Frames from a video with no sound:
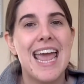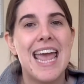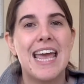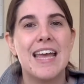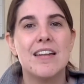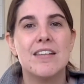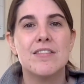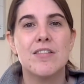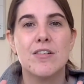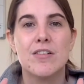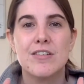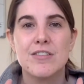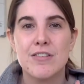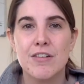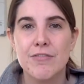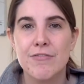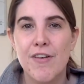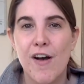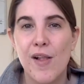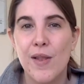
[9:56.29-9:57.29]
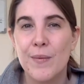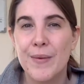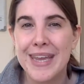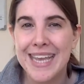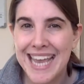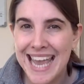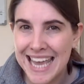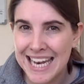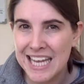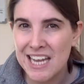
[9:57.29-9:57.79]
and as long as you're following
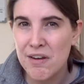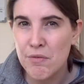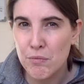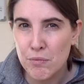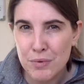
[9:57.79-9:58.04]
any